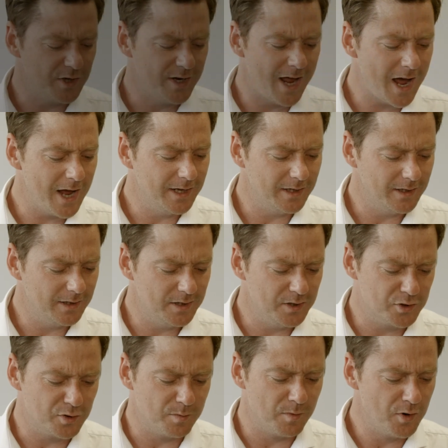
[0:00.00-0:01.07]
was a night
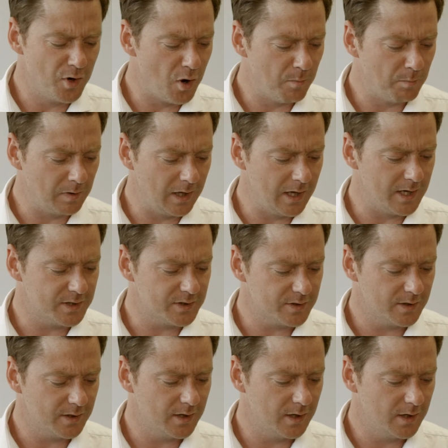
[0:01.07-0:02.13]
in some unknown
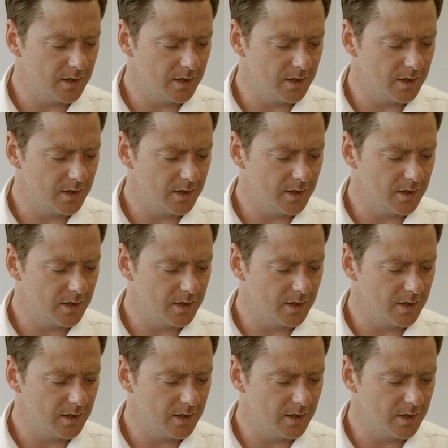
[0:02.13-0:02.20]
place,